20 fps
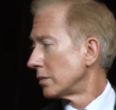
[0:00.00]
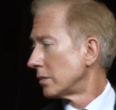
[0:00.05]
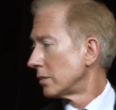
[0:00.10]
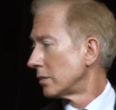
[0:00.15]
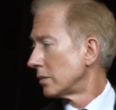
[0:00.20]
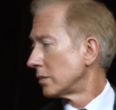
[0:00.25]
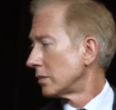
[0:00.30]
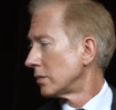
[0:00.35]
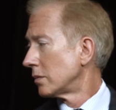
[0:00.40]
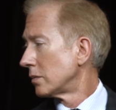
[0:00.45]
when
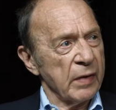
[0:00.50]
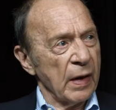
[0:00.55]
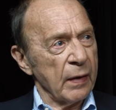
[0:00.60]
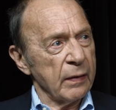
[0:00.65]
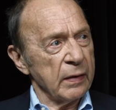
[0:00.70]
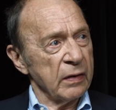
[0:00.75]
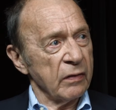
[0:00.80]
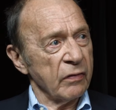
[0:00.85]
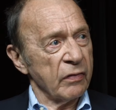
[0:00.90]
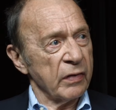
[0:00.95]
they've done
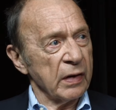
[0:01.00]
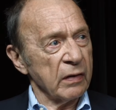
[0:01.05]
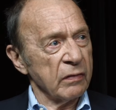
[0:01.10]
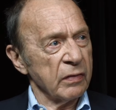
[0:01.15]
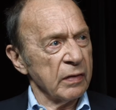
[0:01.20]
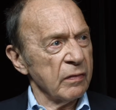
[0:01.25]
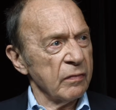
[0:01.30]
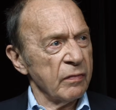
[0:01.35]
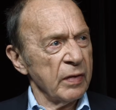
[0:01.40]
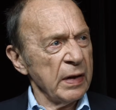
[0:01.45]
these things
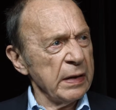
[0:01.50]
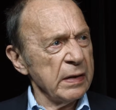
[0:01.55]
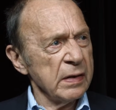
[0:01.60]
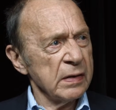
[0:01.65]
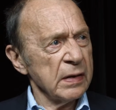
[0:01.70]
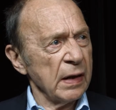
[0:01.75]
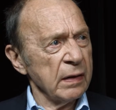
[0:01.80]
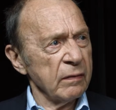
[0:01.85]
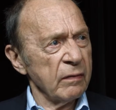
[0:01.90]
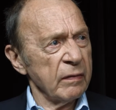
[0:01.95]

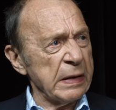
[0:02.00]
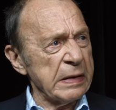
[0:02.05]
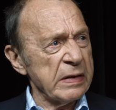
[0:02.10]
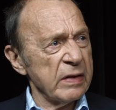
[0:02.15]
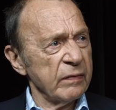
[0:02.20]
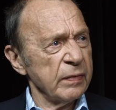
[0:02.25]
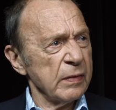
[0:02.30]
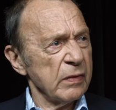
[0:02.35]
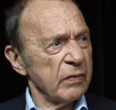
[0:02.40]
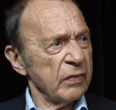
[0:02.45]
under very
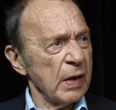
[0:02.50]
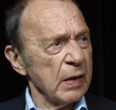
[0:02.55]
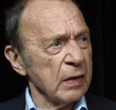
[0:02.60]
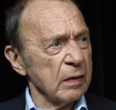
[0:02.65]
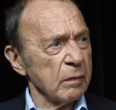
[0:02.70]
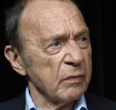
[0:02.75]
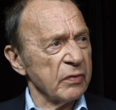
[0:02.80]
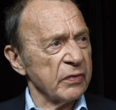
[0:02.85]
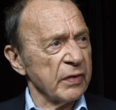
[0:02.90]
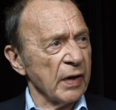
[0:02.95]
different
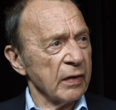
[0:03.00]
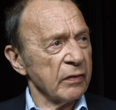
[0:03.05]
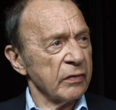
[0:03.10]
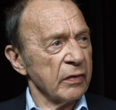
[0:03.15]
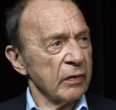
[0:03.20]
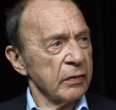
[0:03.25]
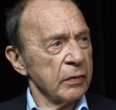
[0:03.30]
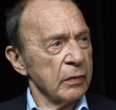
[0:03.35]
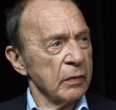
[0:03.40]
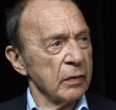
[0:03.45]

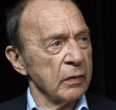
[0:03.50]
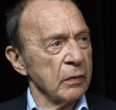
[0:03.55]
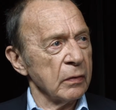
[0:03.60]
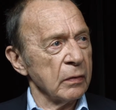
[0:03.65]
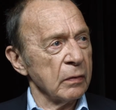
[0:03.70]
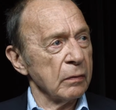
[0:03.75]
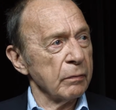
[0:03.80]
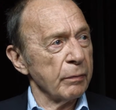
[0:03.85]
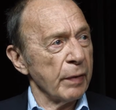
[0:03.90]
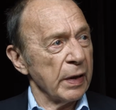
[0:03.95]
circumstances.
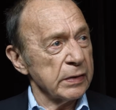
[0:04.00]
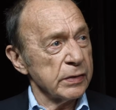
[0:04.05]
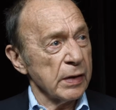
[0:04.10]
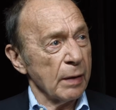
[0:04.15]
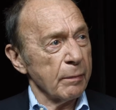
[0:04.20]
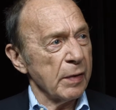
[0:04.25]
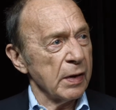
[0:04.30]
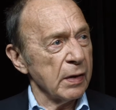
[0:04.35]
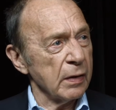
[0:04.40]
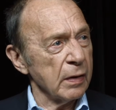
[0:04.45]
And I
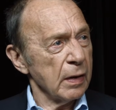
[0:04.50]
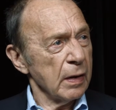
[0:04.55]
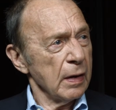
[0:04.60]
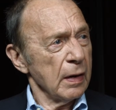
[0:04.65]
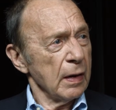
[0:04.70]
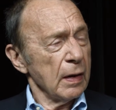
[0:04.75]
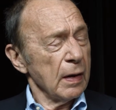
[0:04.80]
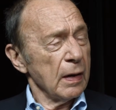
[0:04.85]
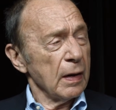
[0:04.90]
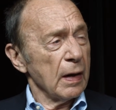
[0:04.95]
mean,
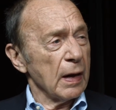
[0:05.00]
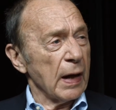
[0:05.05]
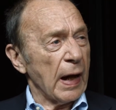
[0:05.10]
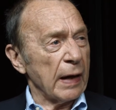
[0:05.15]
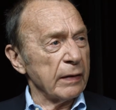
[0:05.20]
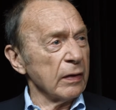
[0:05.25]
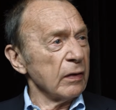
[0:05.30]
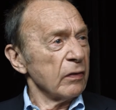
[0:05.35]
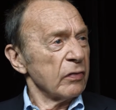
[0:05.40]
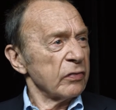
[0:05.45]
I
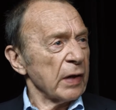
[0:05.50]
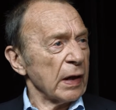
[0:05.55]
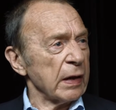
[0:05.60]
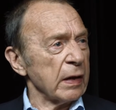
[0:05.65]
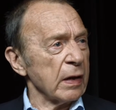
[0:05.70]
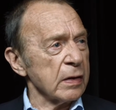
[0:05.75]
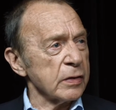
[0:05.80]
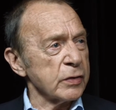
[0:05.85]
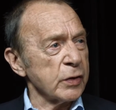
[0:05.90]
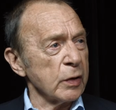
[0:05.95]
didn't
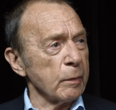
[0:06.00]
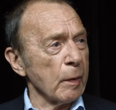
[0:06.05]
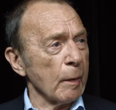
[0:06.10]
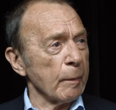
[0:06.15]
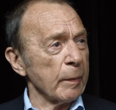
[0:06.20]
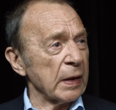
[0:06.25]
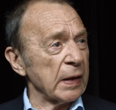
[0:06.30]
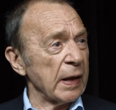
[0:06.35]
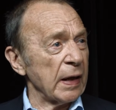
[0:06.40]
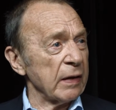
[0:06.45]
study the shoe
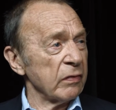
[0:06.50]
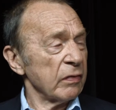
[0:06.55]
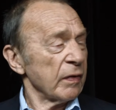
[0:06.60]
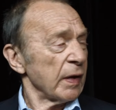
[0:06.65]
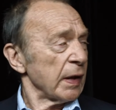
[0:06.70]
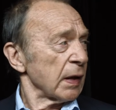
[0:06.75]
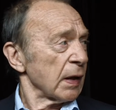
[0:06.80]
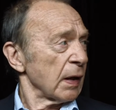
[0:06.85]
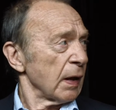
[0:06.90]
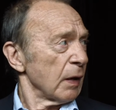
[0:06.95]
bomber case
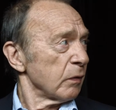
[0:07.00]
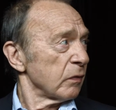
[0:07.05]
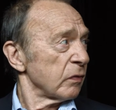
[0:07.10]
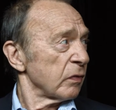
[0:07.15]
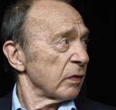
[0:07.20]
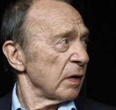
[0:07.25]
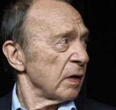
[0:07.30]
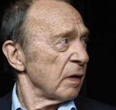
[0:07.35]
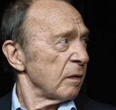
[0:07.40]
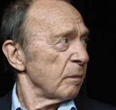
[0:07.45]
very
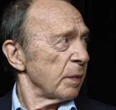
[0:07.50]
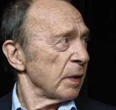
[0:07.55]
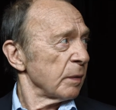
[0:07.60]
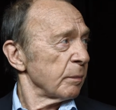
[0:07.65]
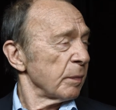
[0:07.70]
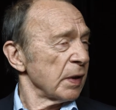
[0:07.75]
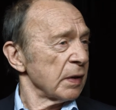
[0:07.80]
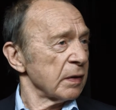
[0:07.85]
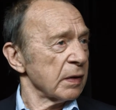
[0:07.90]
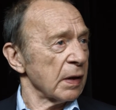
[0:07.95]
closely,
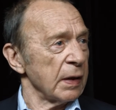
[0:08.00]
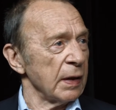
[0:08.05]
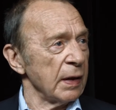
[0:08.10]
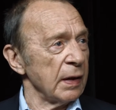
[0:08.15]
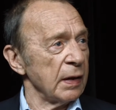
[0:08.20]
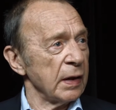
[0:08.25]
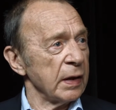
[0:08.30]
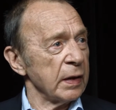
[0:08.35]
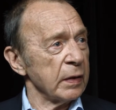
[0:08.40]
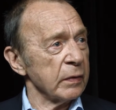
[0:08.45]
but
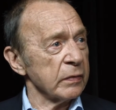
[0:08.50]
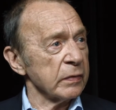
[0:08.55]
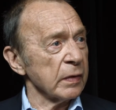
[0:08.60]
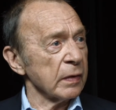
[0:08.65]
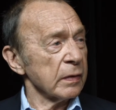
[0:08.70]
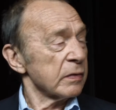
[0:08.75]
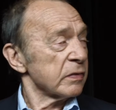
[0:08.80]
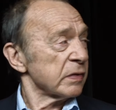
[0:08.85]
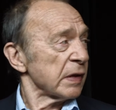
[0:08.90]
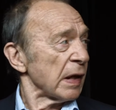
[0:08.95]
clearly he was
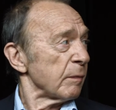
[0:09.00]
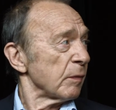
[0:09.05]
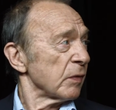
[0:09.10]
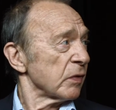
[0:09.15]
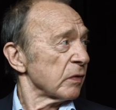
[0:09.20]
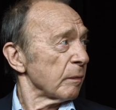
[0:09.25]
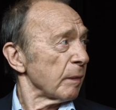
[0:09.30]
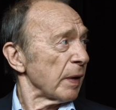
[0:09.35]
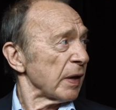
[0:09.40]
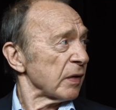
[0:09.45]
not the same
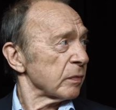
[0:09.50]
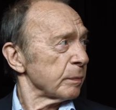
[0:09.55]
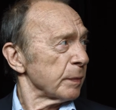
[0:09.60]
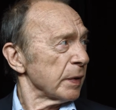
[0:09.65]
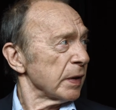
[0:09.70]
as a mass